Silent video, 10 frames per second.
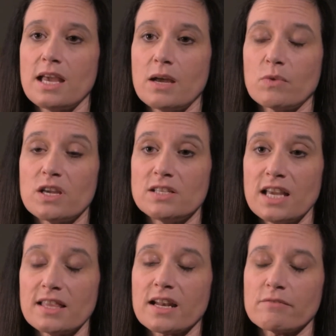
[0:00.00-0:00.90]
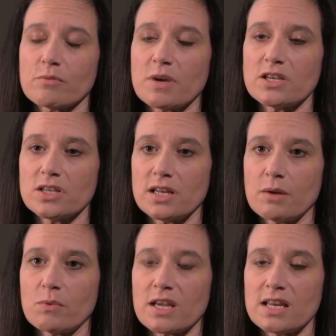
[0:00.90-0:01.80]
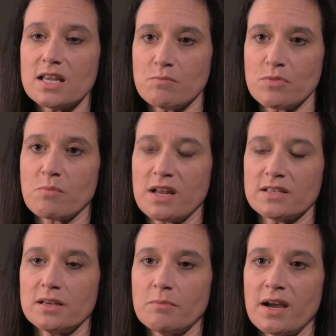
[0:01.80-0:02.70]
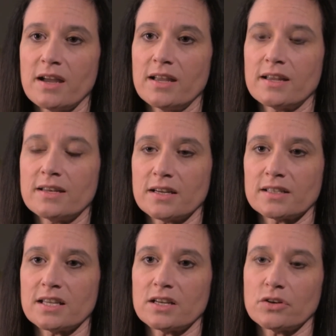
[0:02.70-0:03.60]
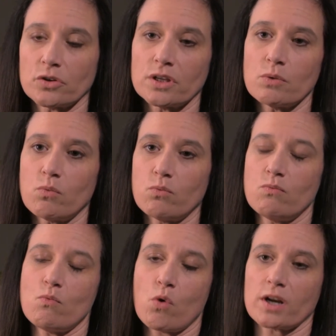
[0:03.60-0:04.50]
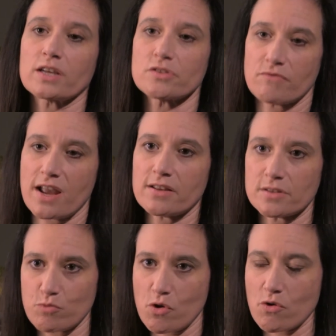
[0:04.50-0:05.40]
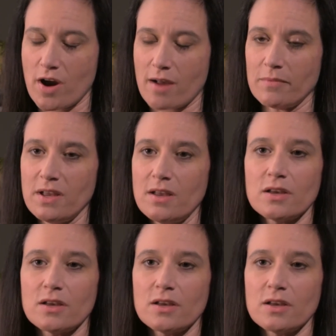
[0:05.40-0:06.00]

And we take that information and we can implement it by conducting an early warning surveillance program.